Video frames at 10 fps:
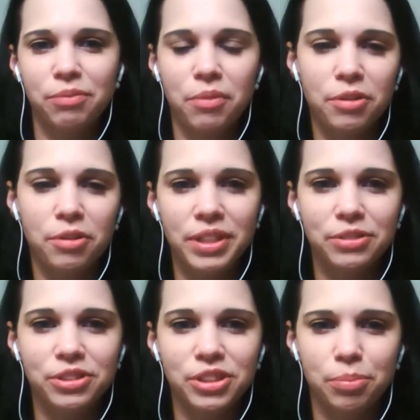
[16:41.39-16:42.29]
What do we
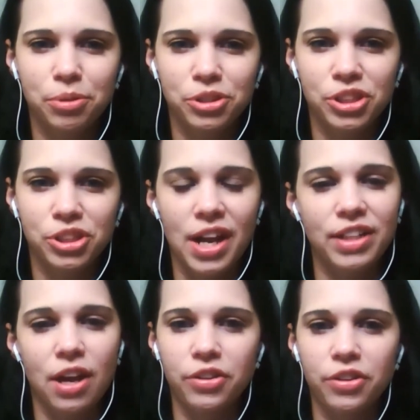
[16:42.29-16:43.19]
use to project
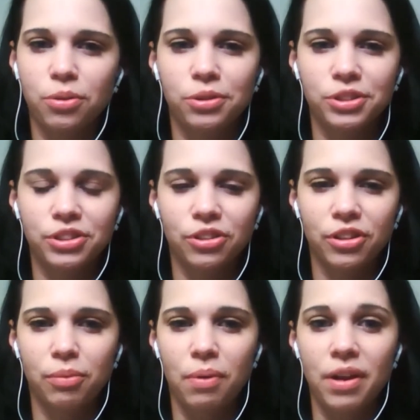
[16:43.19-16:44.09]
how these horses are going
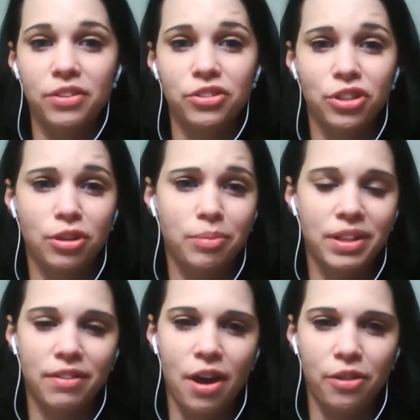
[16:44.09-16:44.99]
to run in the Derby
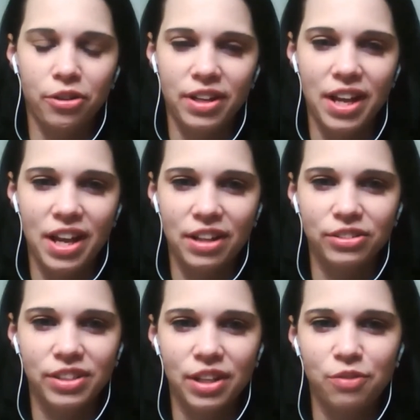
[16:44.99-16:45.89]
and how they're going to handle
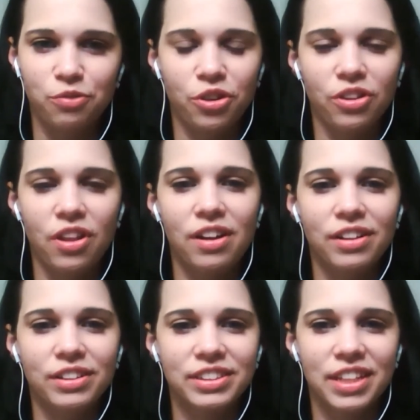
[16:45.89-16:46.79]
10
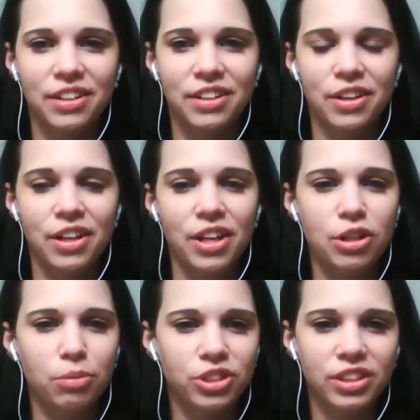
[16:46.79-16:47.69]
furlongs, and,
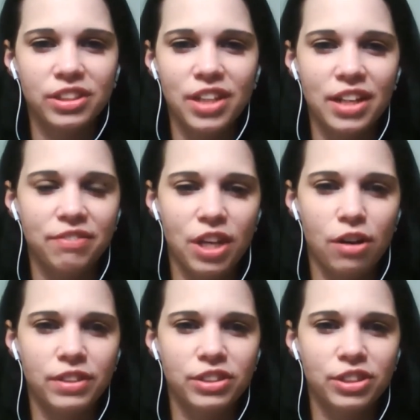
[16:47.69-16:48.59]
we're just going to kind of
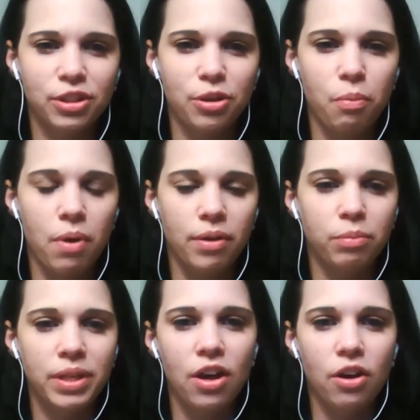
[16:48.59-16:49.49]
delve into what
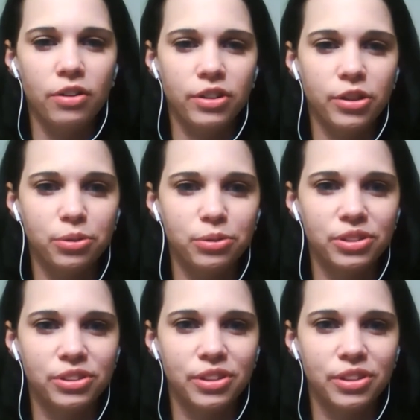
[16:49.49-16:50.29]
we all use,